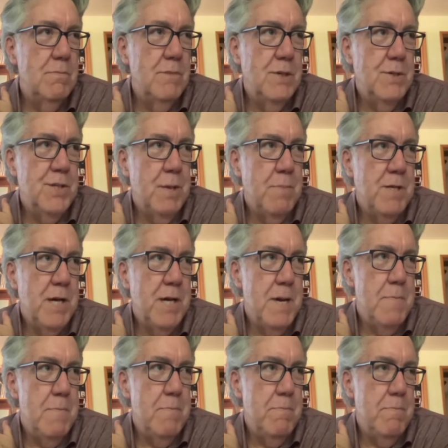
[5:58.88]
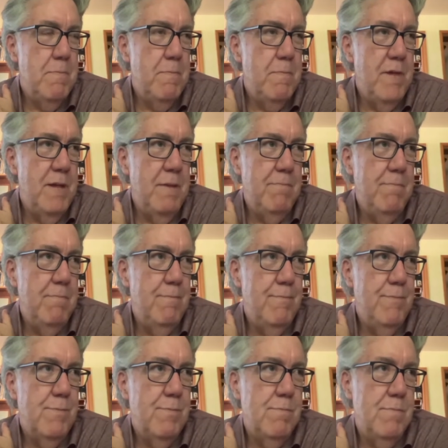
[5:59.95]
sometime in,
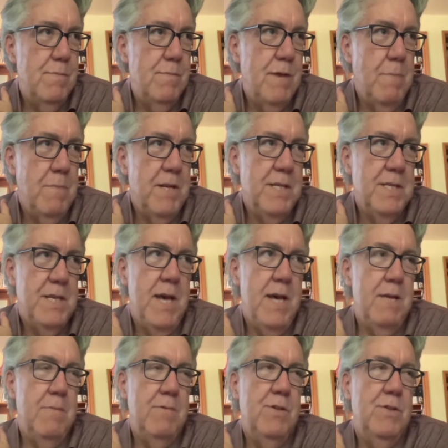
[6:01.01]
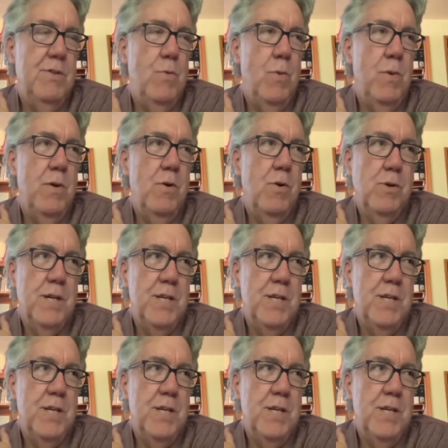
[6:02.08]
I'm going to say tw early